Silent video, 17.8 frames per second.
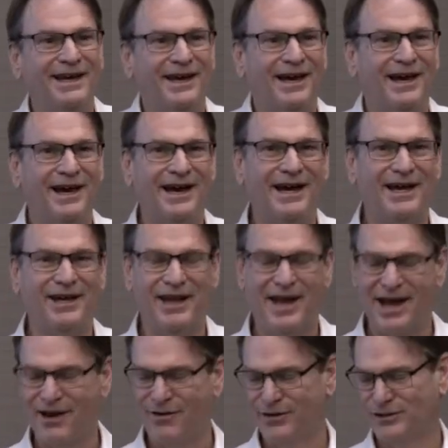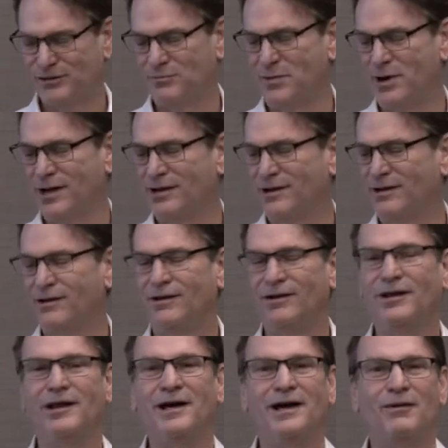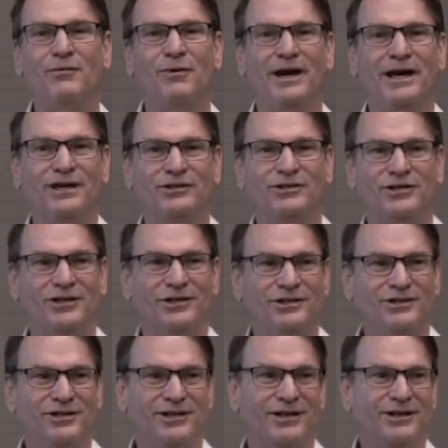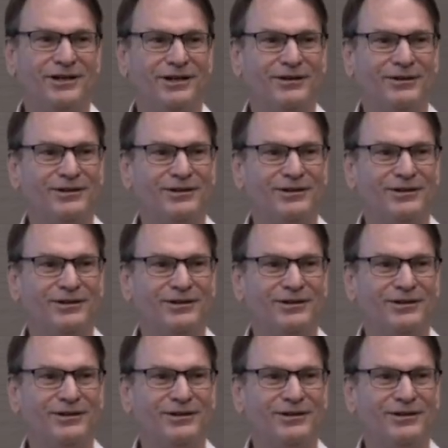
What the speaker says: Now it's my little white cheat sheet here,